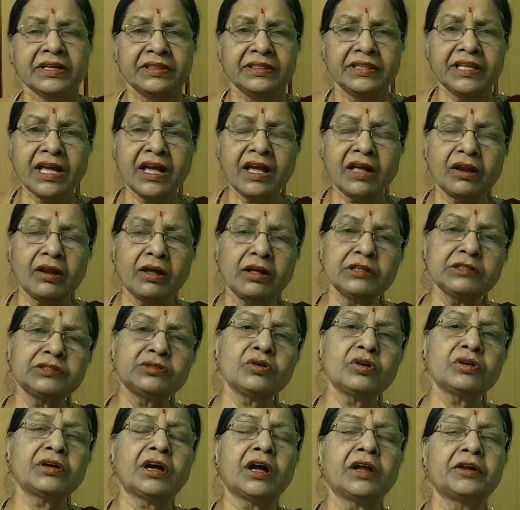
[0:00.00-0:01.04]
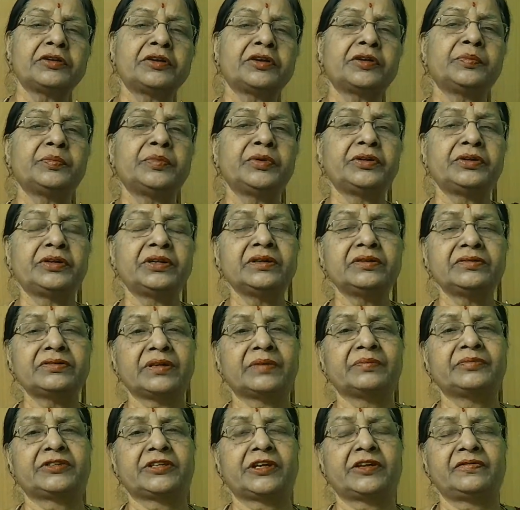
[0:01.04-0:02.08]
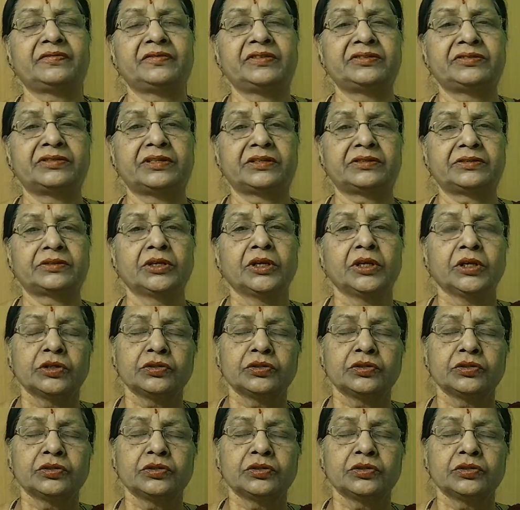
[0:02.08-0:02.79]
they are also contributing some services.